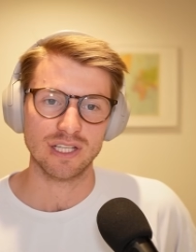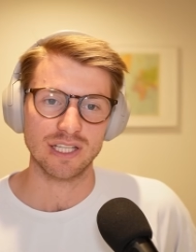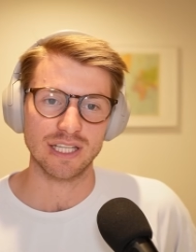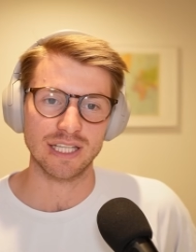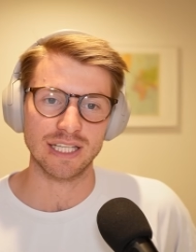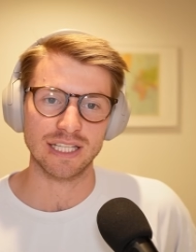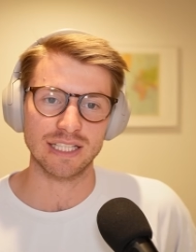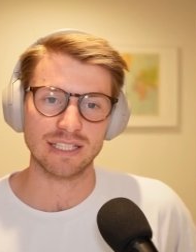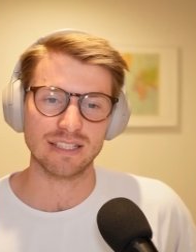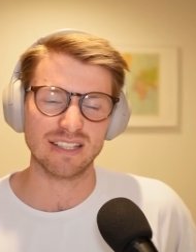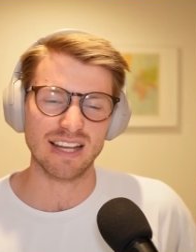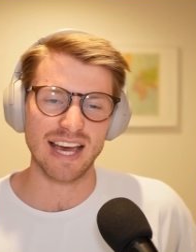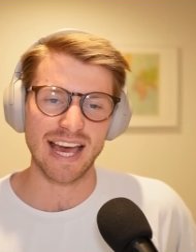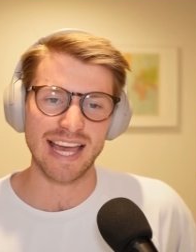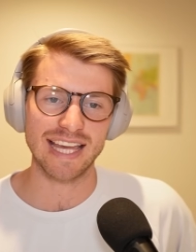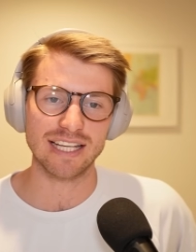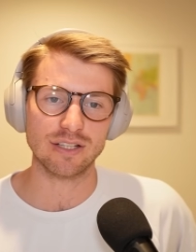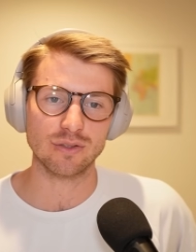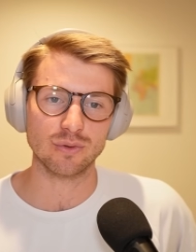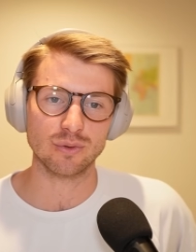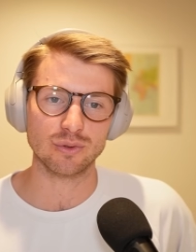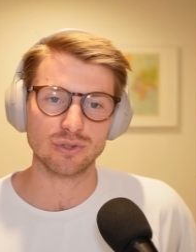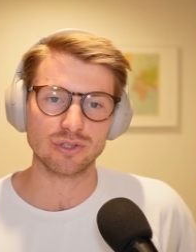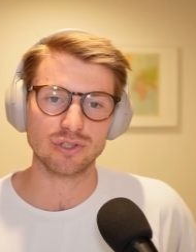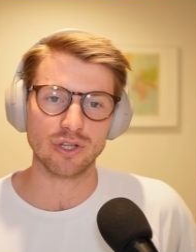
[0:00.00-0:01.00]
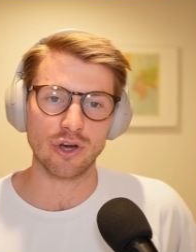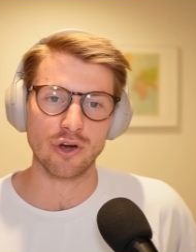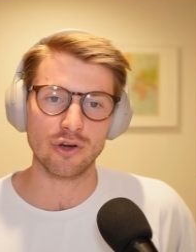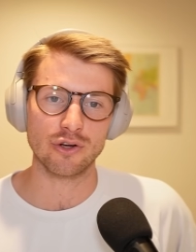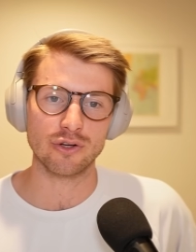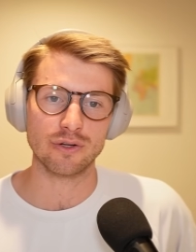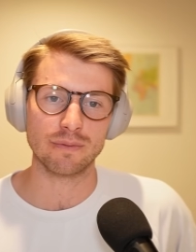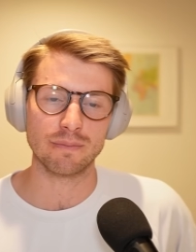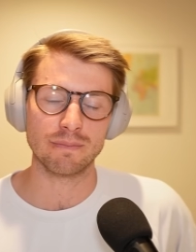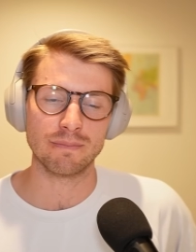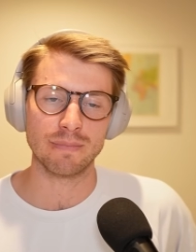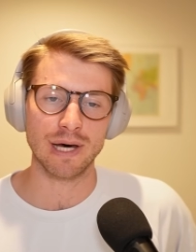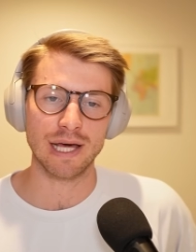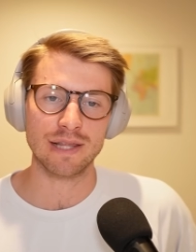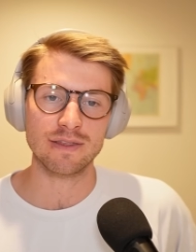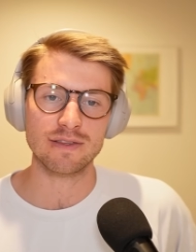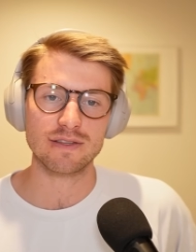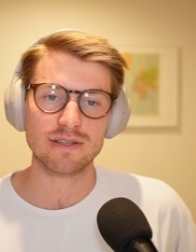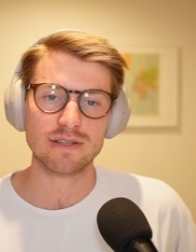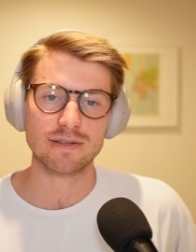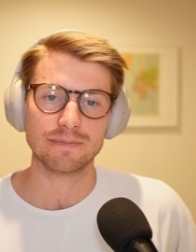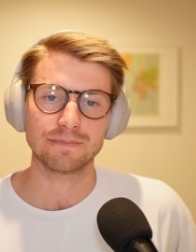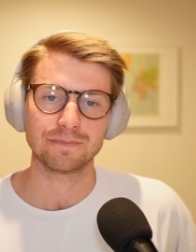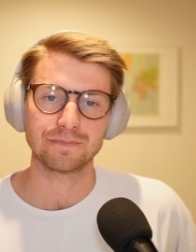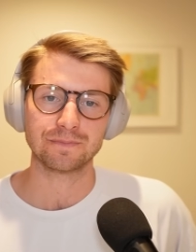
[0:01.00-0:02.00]
in 8 or so
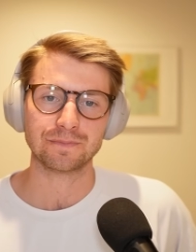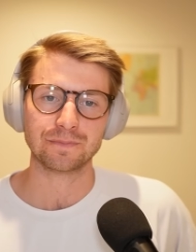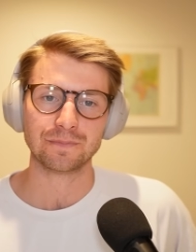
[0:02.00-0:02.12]
months.